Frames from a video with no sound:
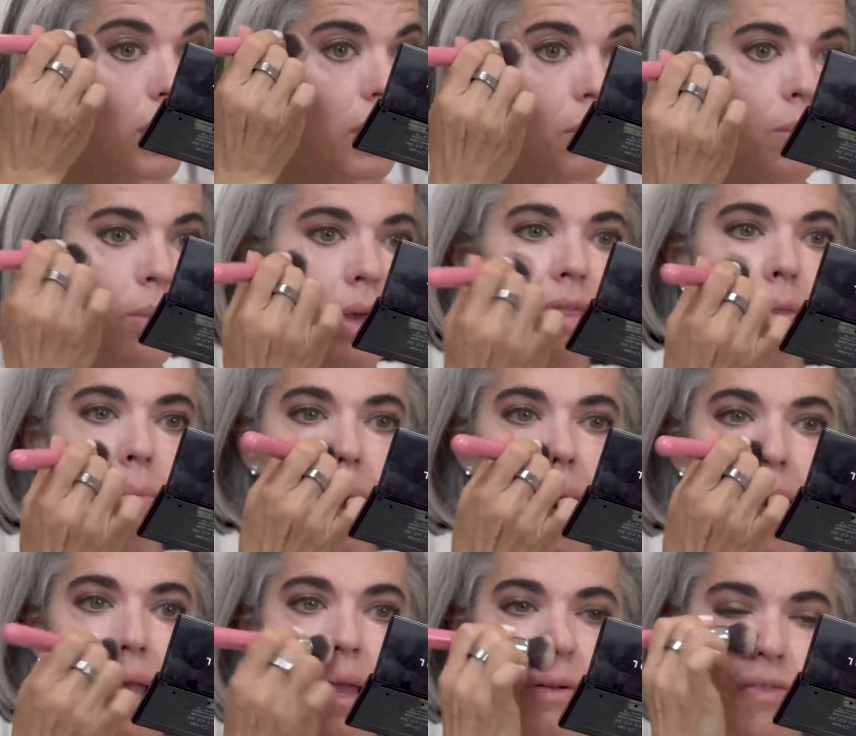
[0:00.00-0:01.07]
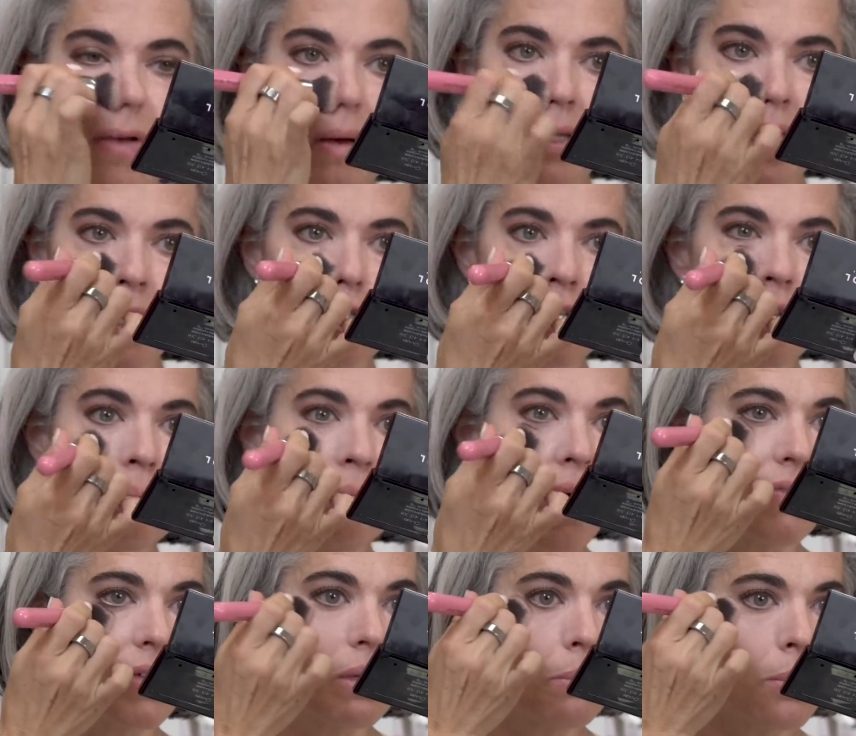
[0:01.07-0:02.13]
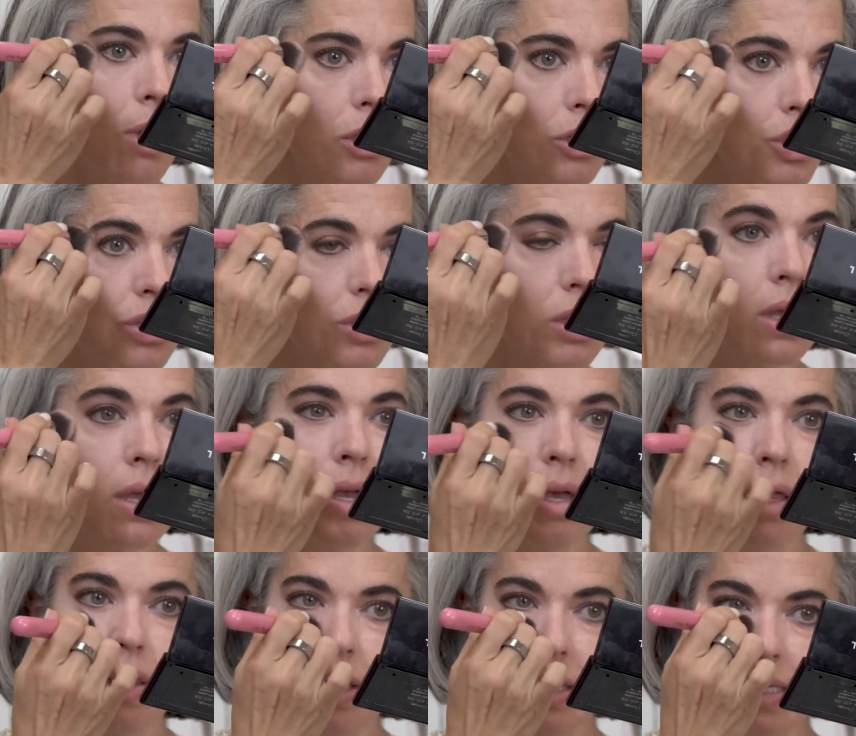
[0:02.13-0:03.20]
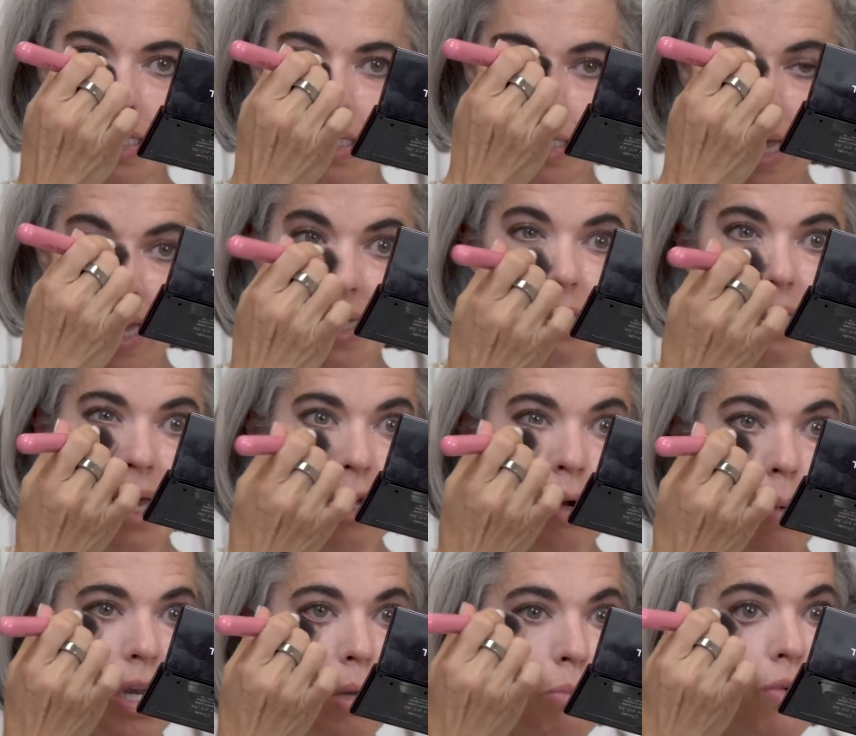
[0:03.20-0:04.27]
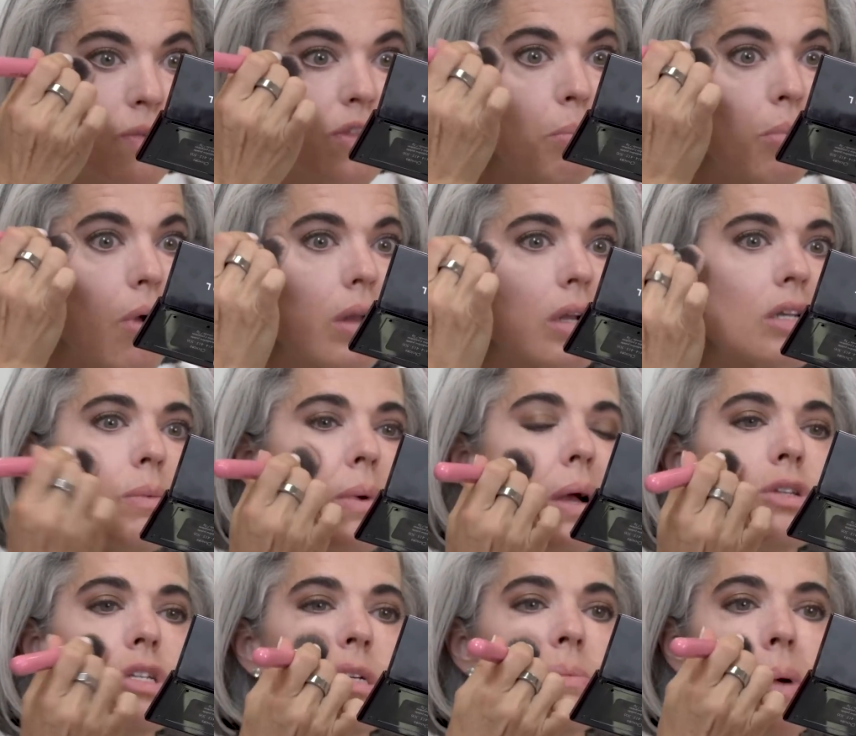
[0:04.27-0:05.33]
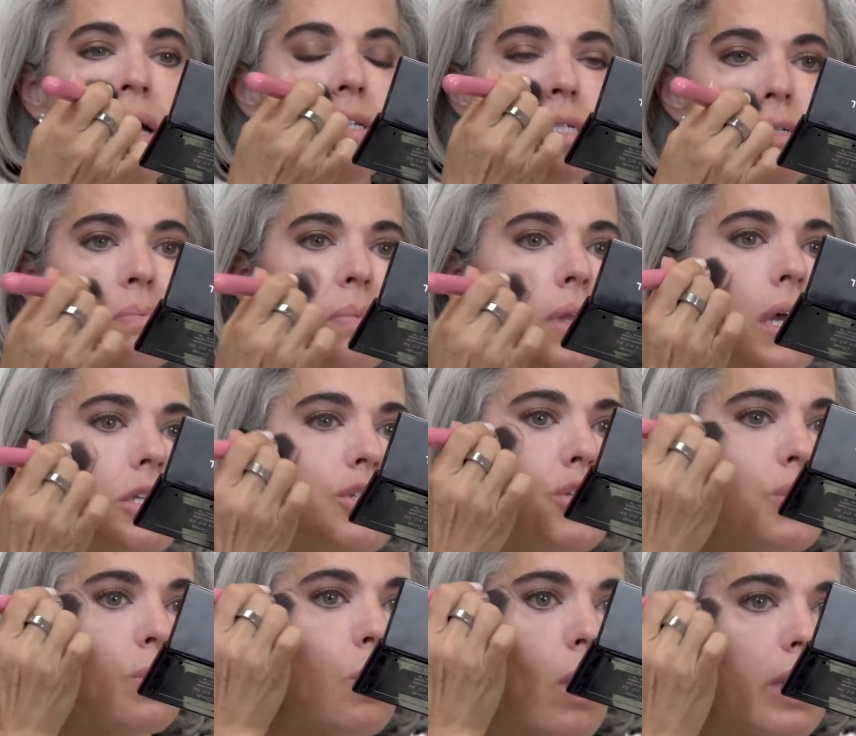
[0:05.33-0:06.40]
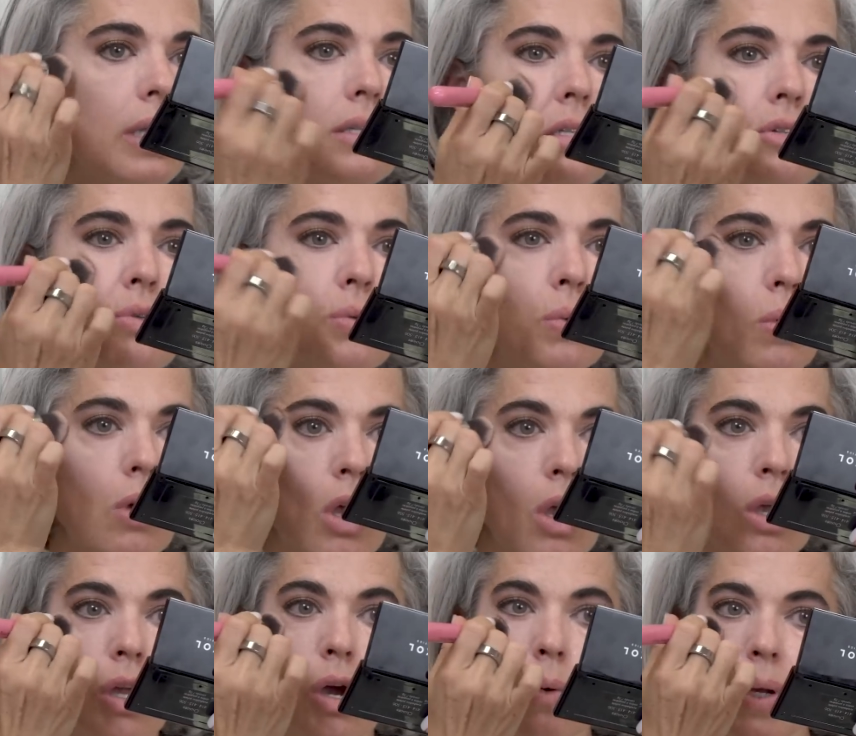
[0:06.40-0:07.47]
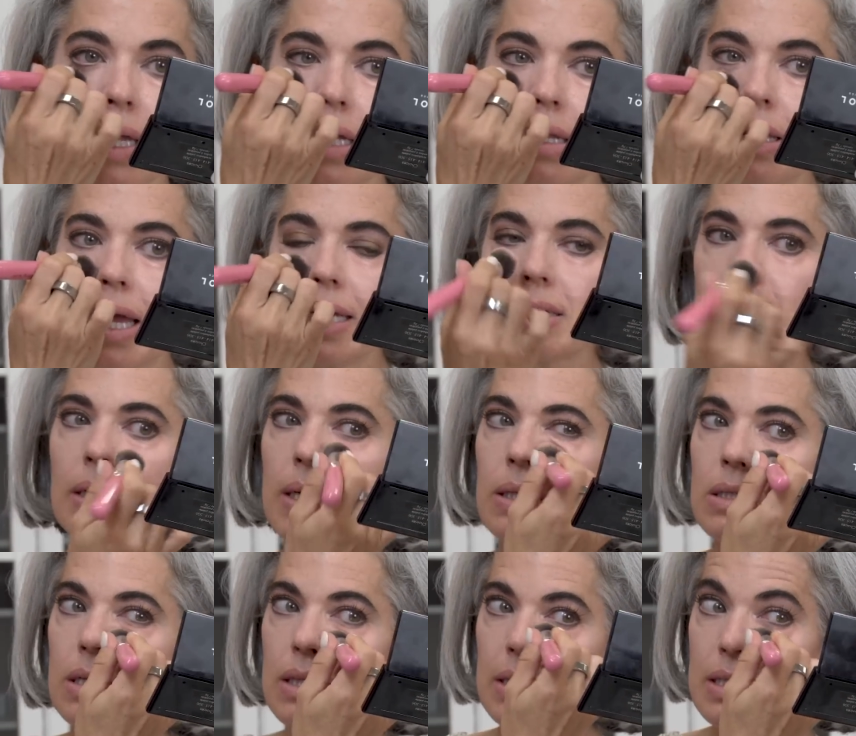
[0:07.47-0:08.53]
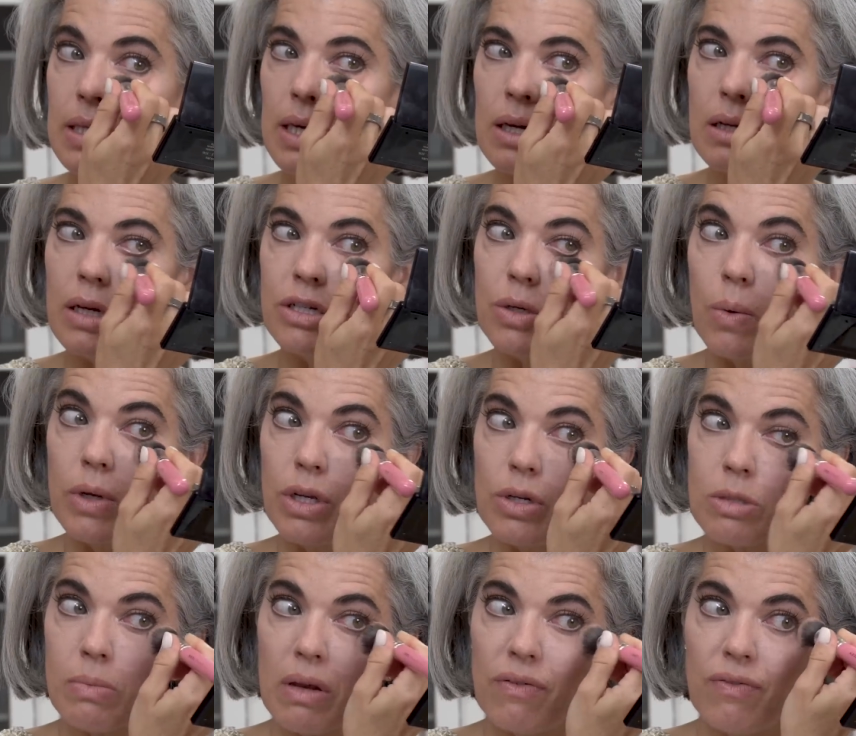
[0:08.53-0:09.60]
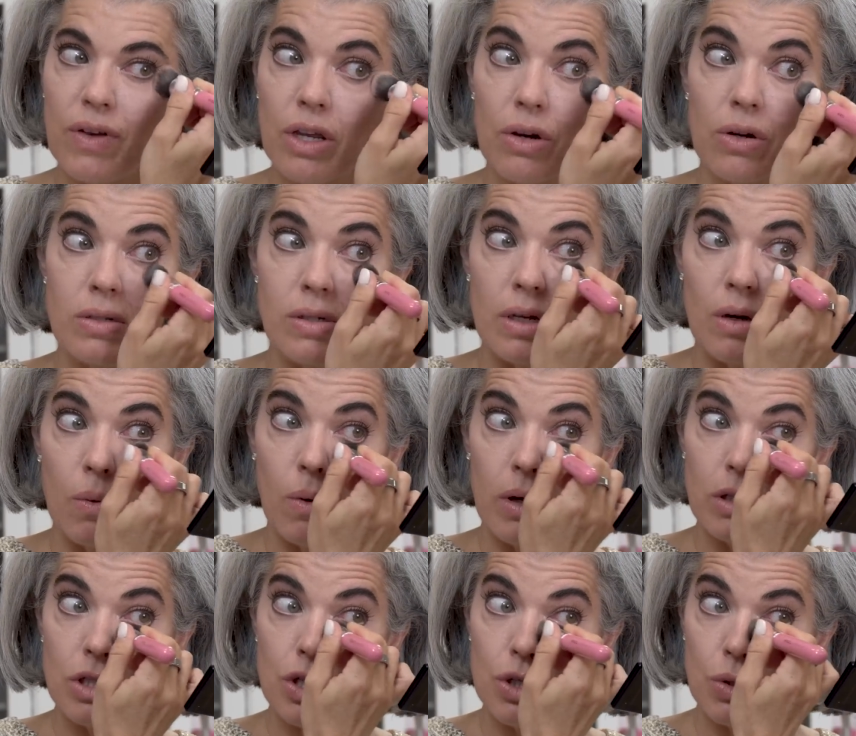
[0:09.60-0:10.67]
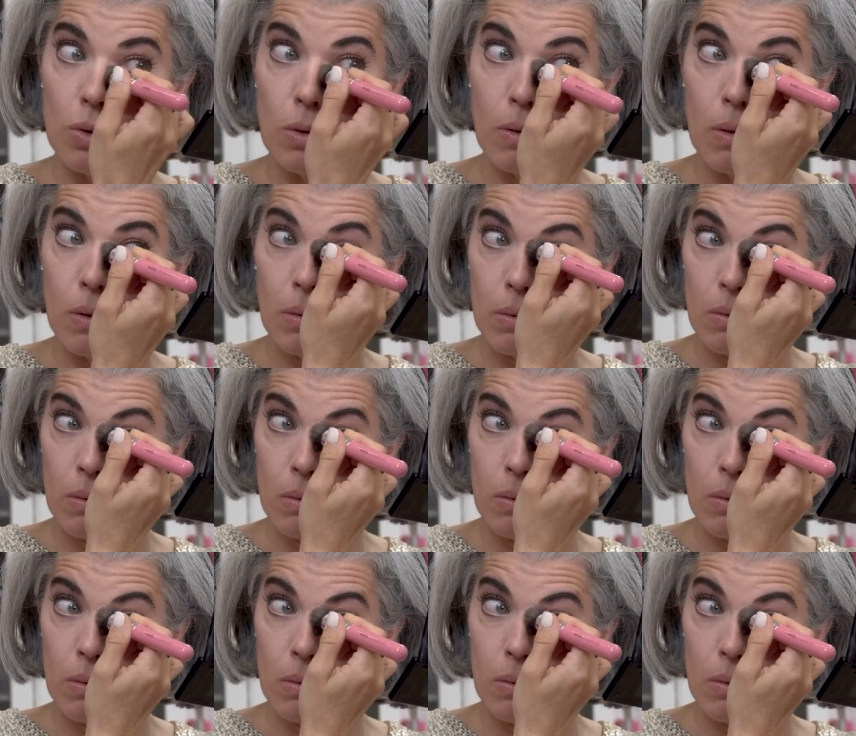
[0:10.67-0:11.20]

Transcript: in with my foundation buffing brush. This is nice. I don't want to move the product around too much, but I do want it to go in nicely to the skin. I don't want to use my fingers. I don't want to